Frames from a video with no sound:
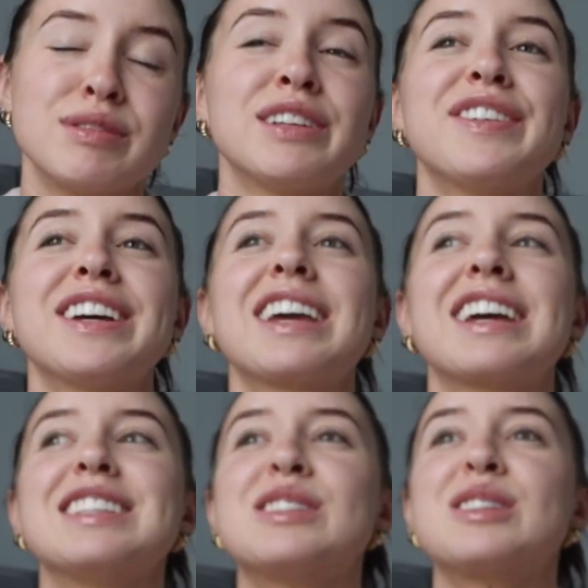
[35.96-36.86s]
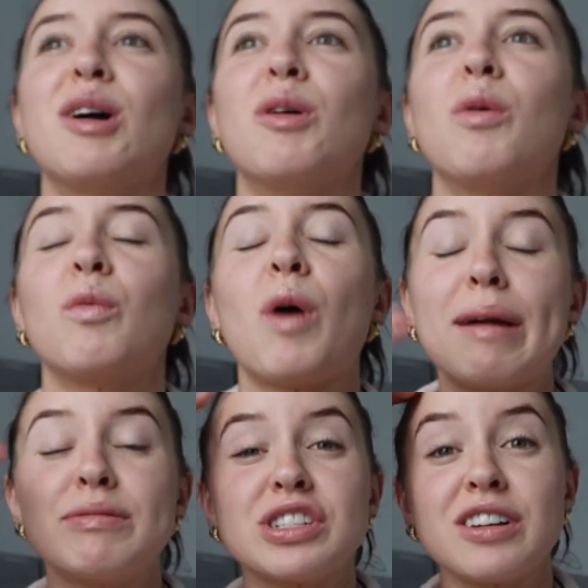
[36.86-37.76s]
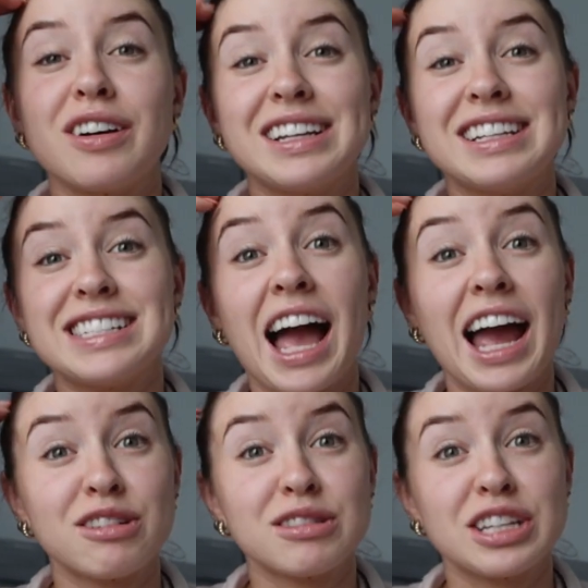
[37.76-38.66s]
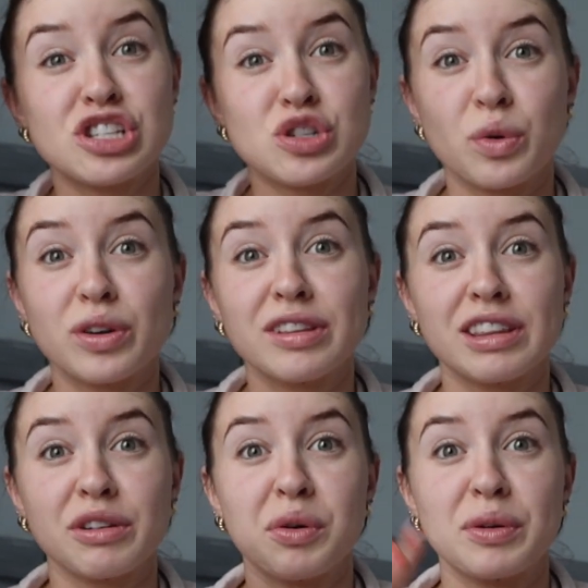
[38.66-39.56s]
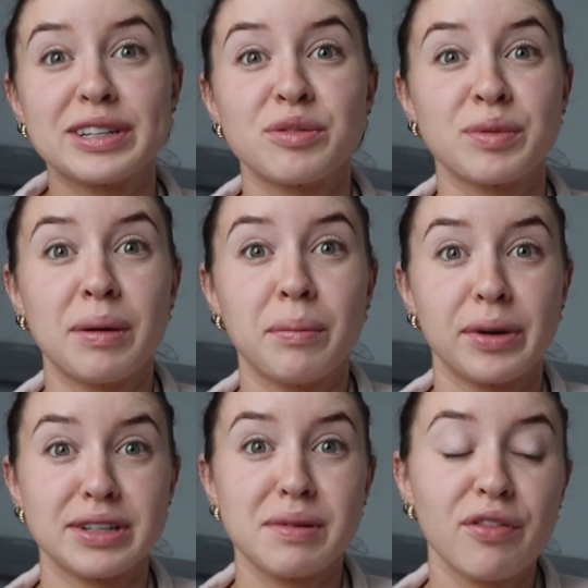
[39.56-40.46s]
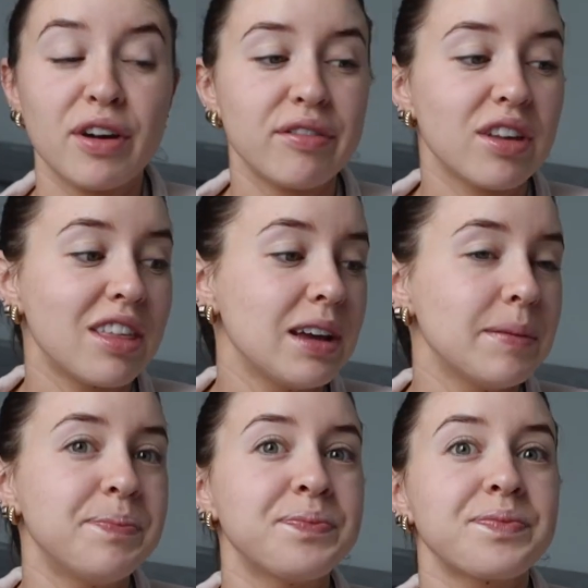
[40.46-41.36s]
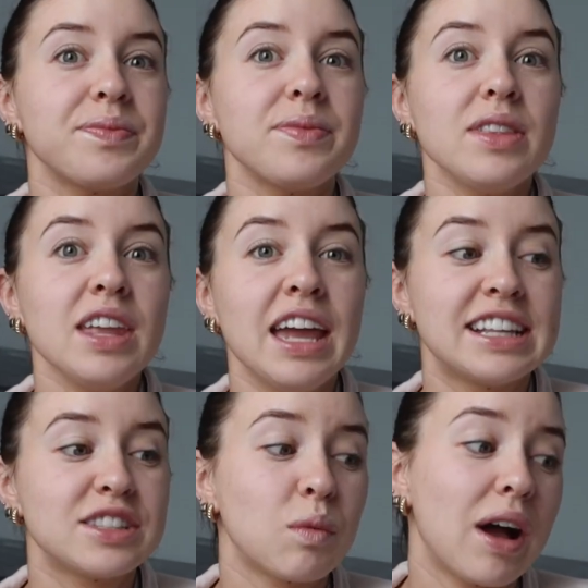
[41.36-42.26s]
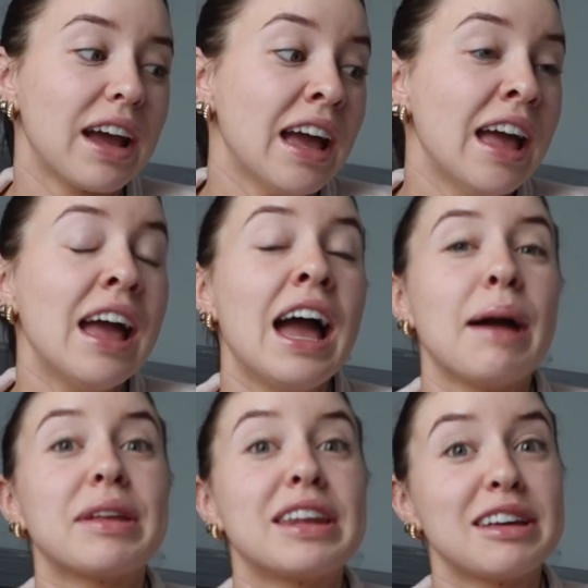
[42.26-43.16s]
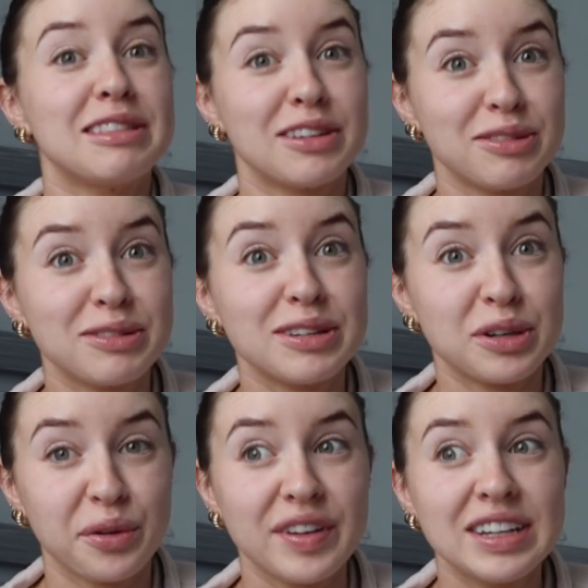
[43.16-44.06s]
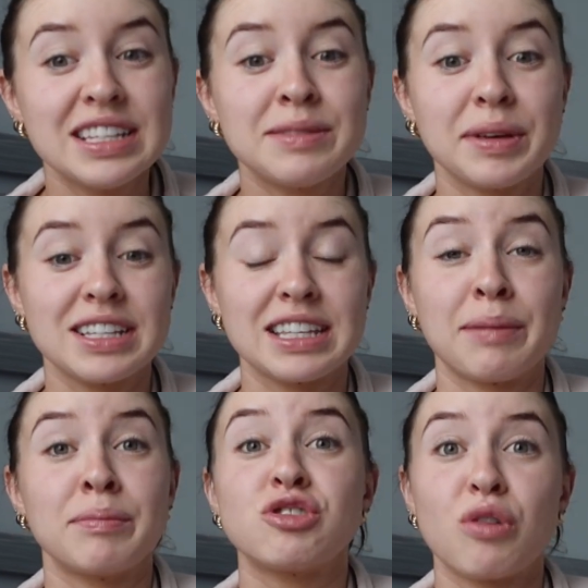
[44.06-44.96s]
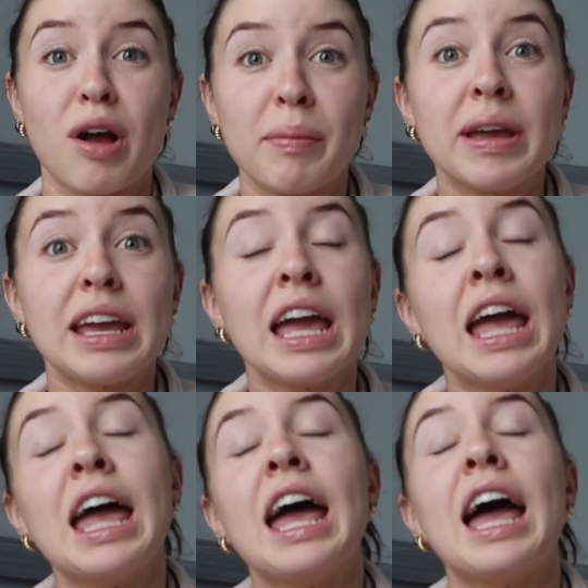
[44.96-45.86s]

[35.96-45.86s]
specific, so I'm just not entirely sure that they're going to reimburse me for everything, hence why I'm getting a little nervous because I'm dropping